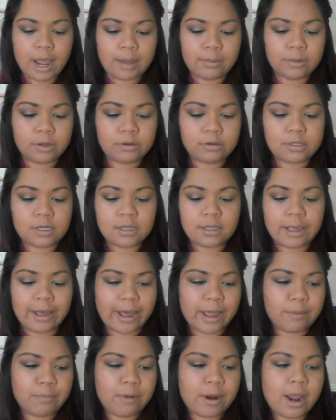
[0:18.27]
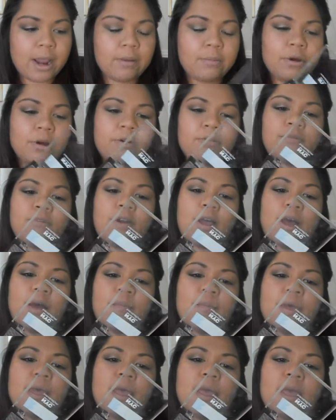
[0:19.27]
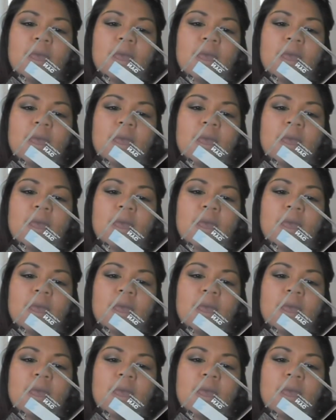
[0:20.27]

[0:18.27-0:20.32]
I'm using the eye primer from